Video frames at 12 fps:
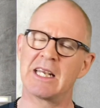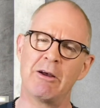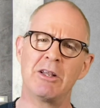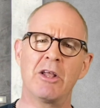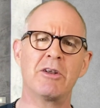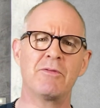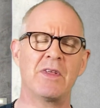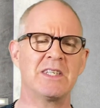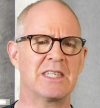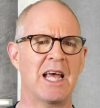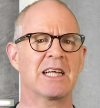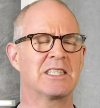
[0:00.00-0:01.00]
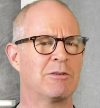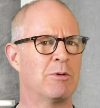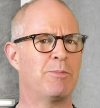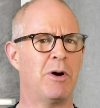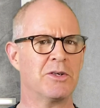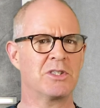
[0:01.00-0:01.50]
Now, a lot of this actually
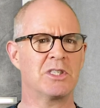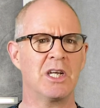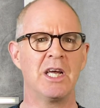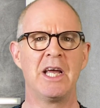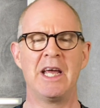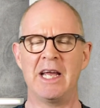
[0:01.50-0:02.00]
with posture,